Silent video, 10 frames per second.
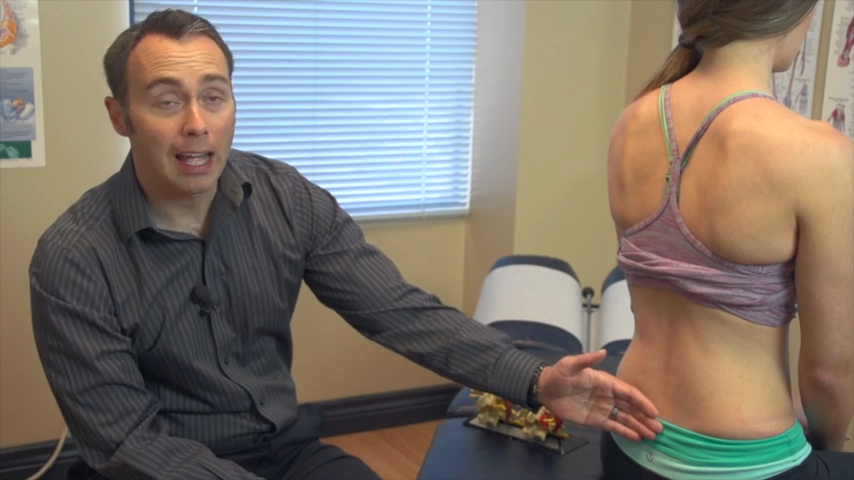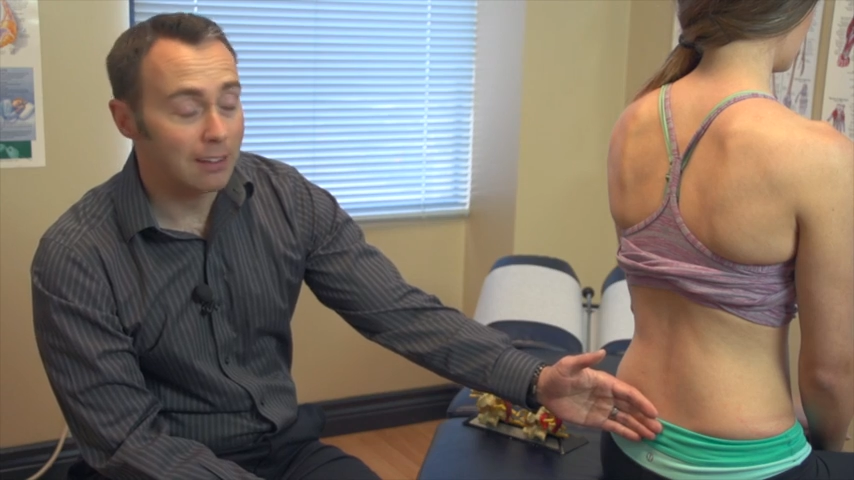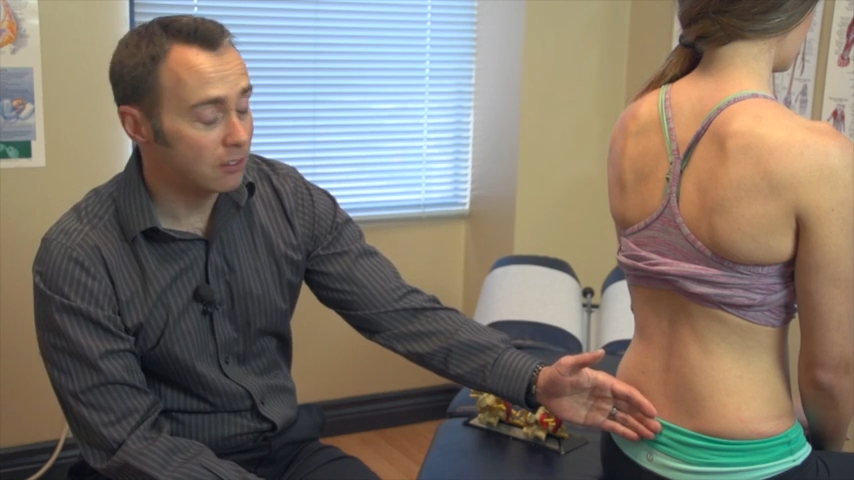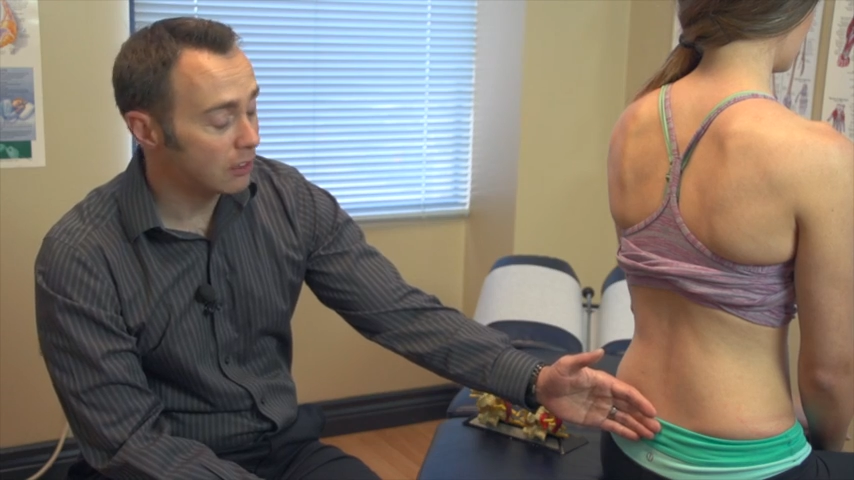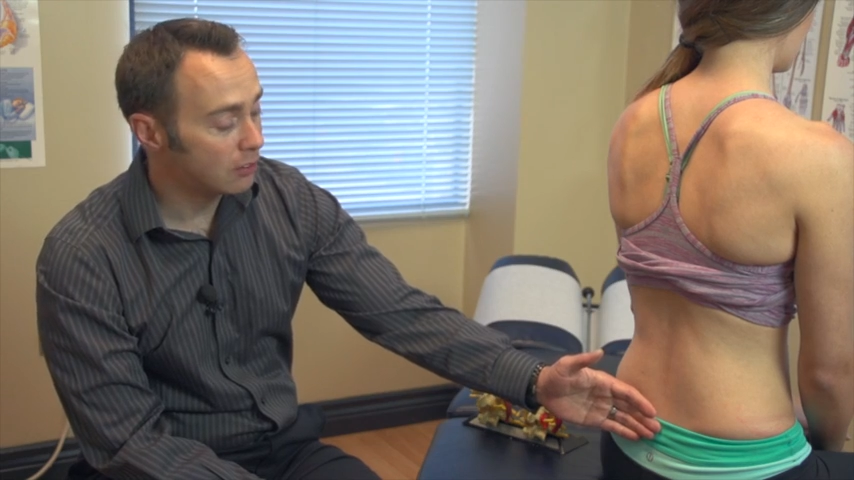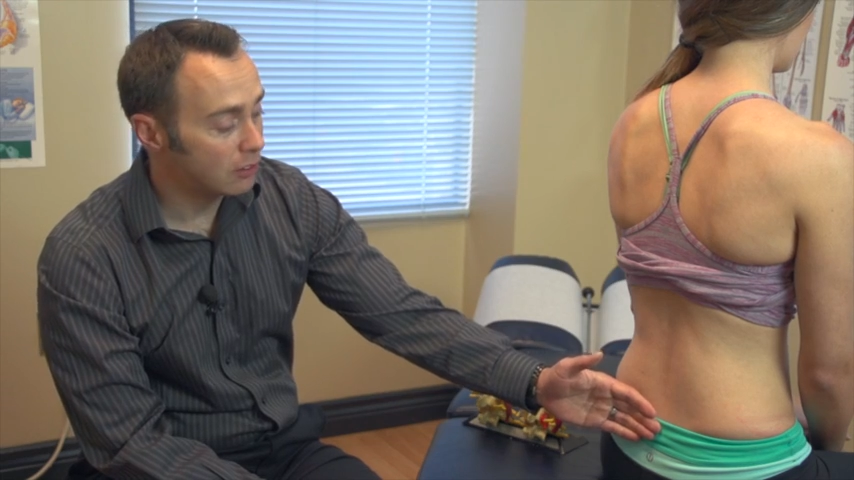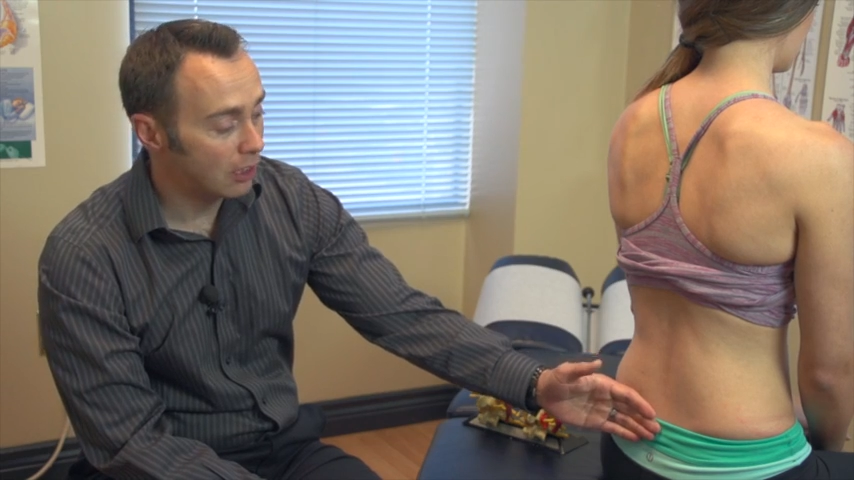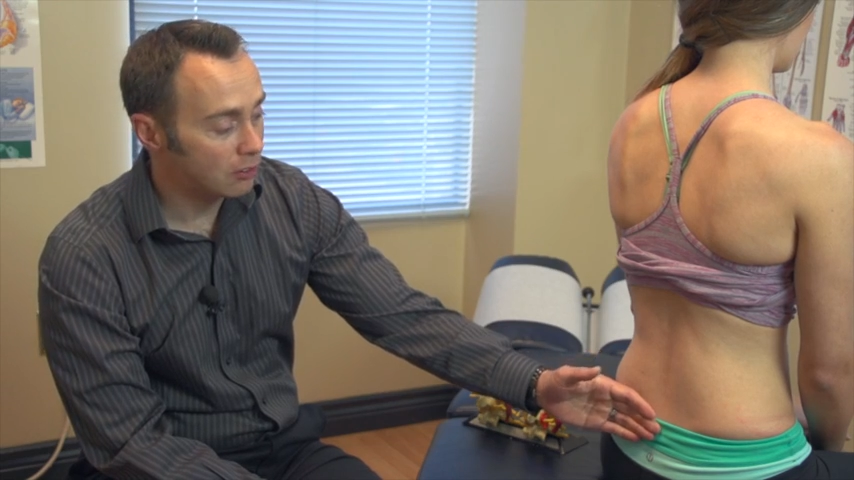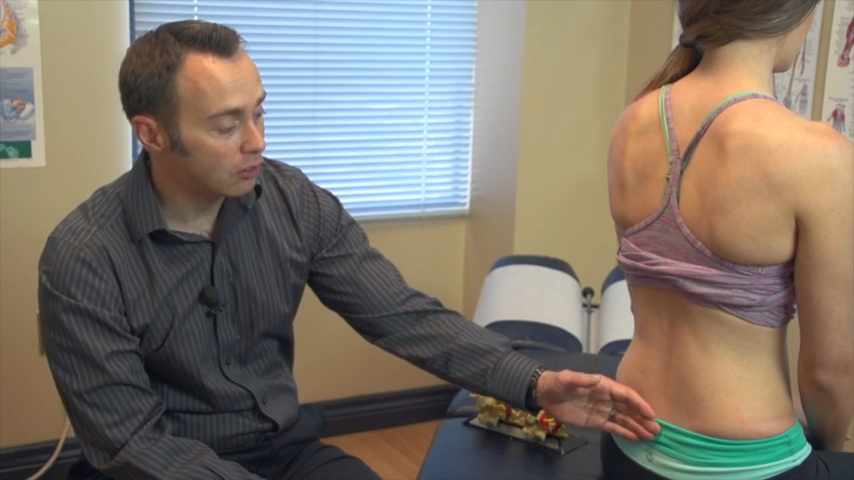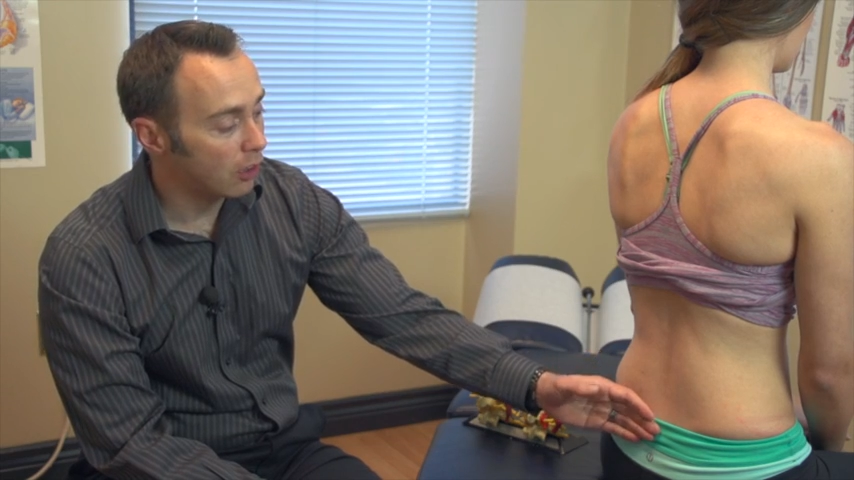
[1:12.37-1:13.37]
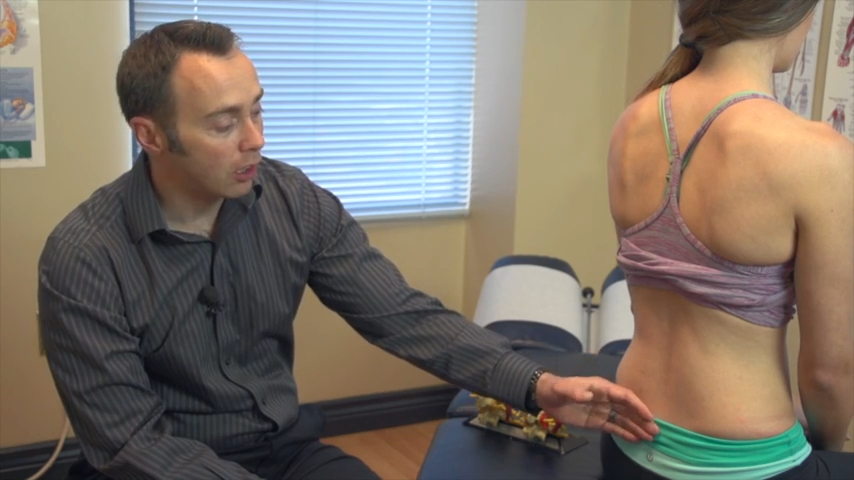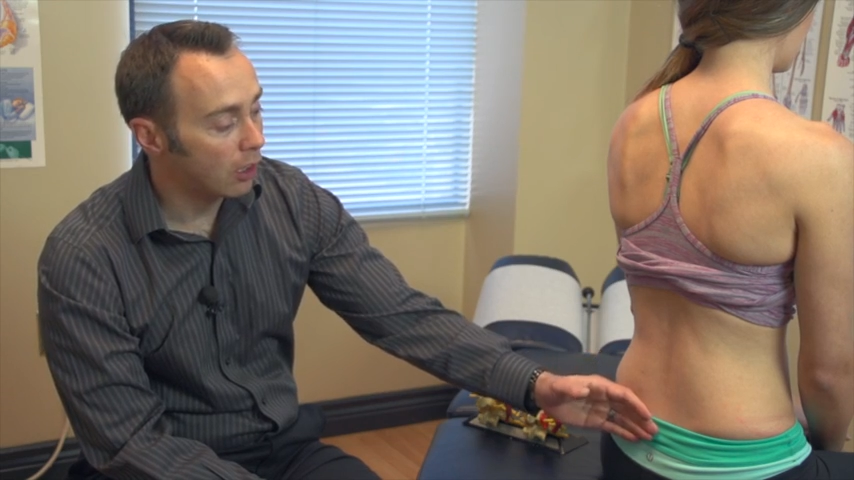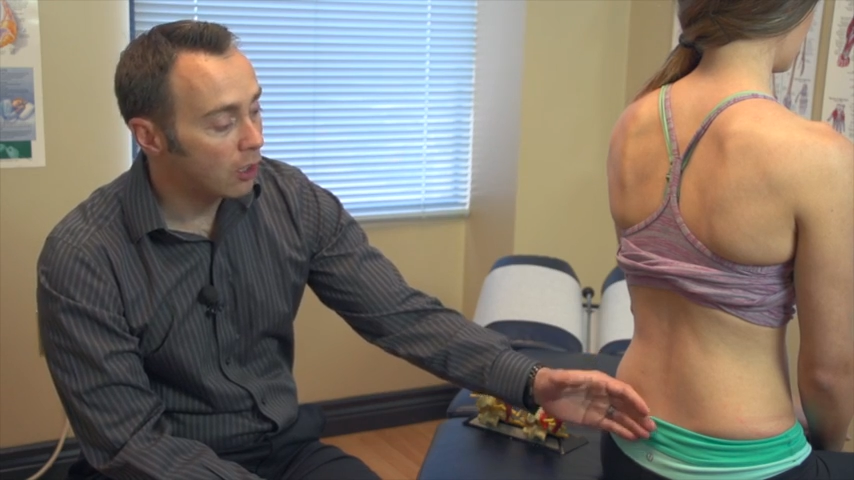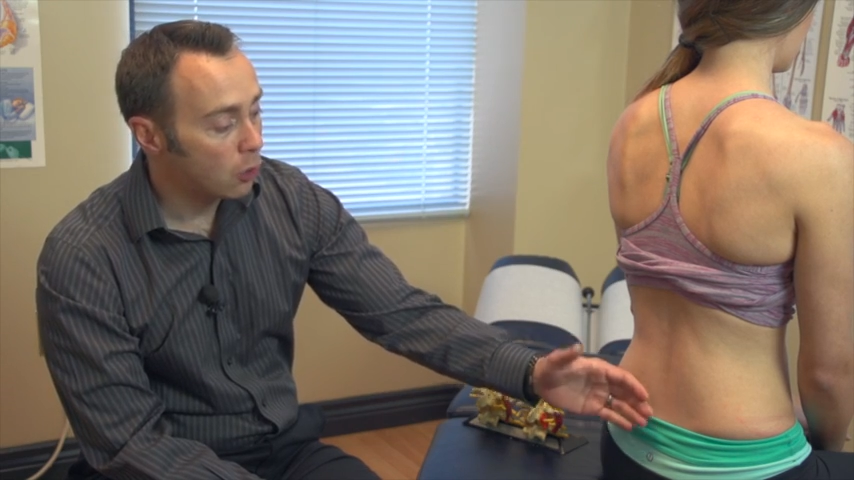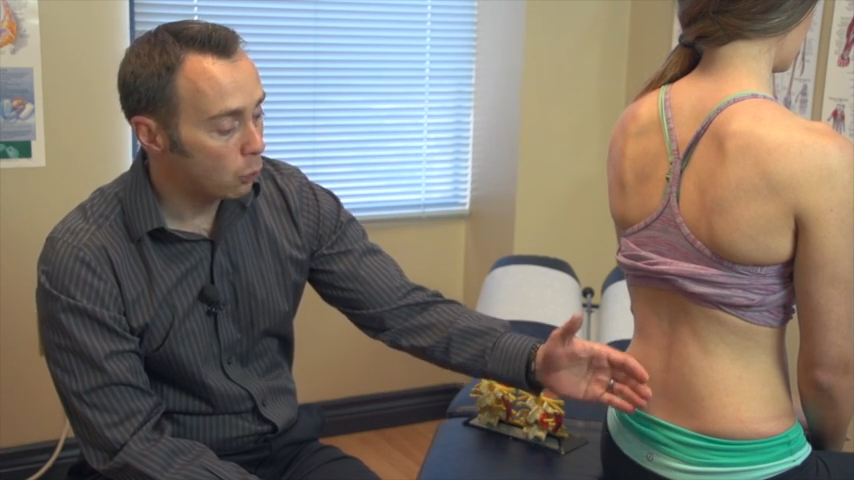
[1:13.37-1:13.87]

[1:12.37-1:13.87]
at CCSR,